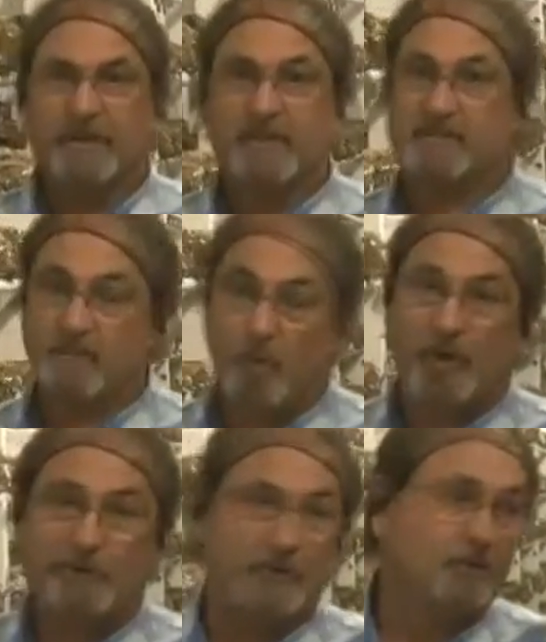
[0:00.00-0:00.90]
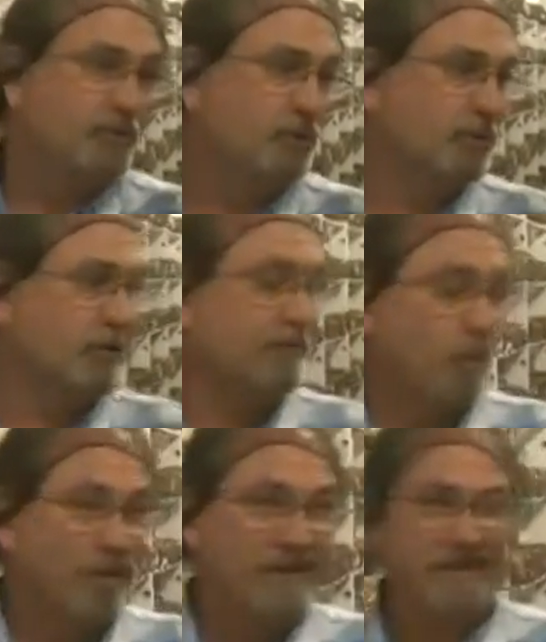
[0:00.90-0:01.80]
It's moist and cooler,
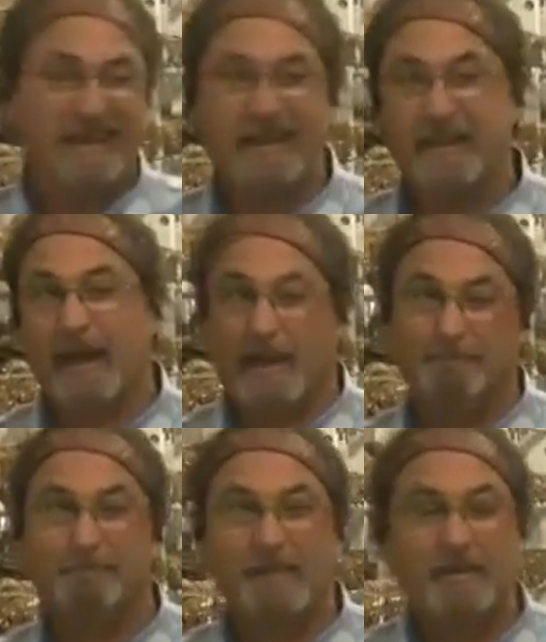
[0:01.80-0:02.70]
more in the